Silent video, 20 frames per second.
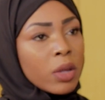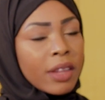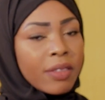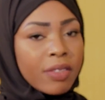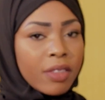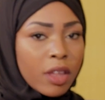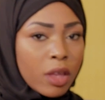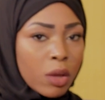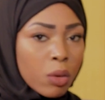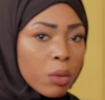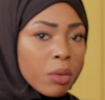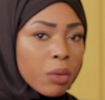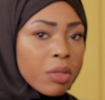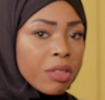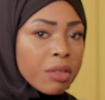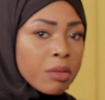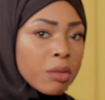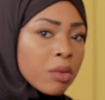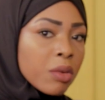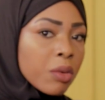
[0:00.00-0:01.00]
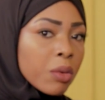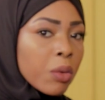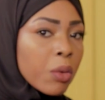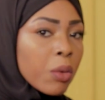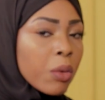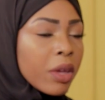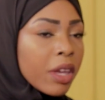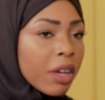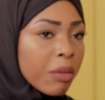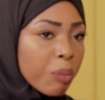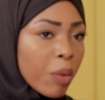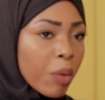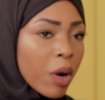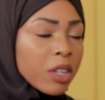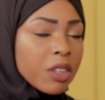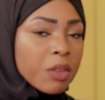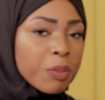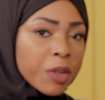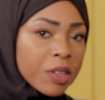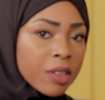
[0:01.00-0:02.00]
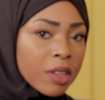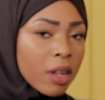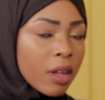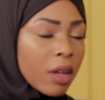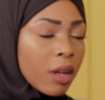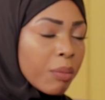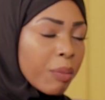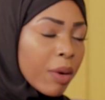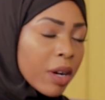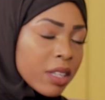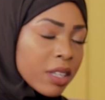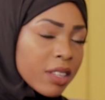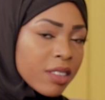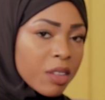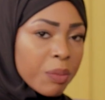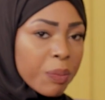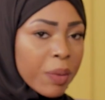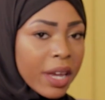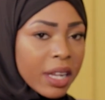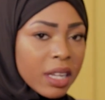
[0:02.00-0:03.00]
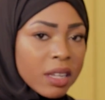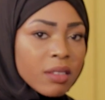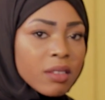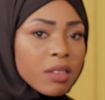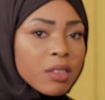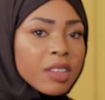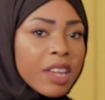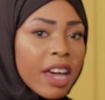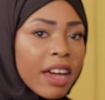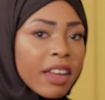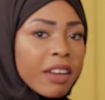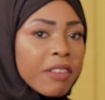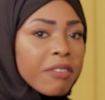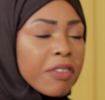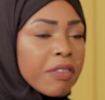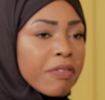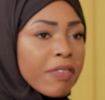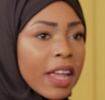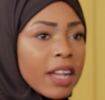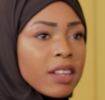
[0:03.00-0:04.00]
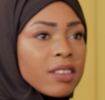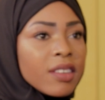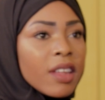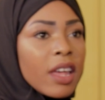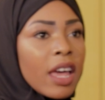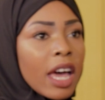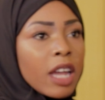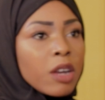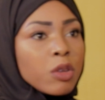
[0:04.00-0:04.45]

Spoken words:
let the youth to get participate in this kind of events.